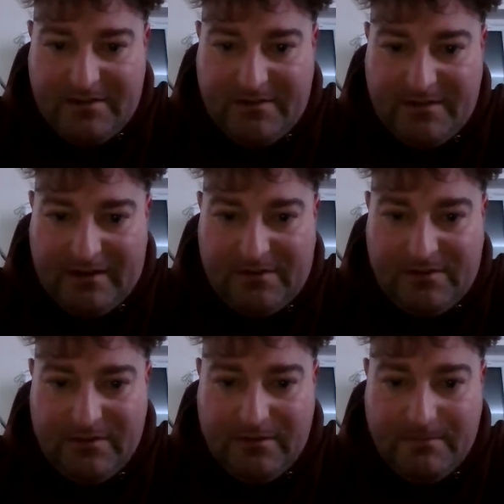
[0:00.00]
next
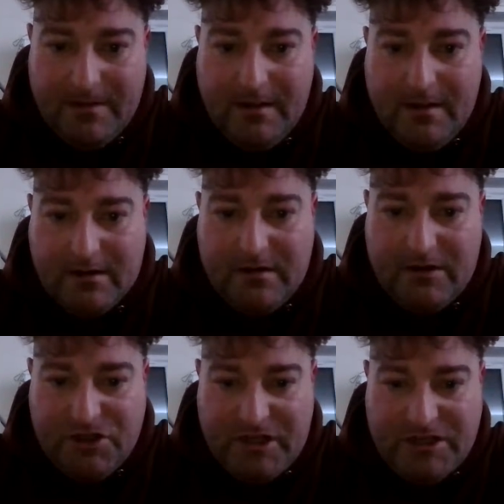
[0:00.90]
time.
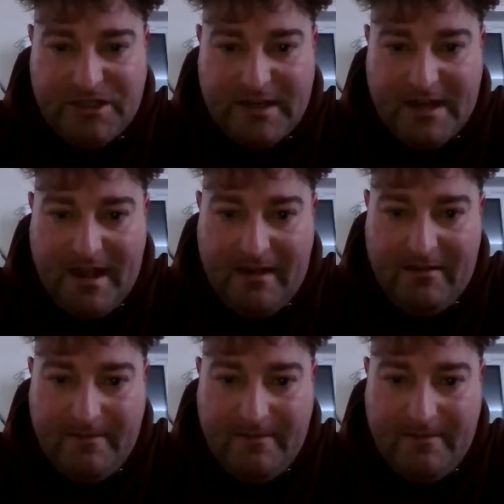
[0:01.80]
Can't change it now.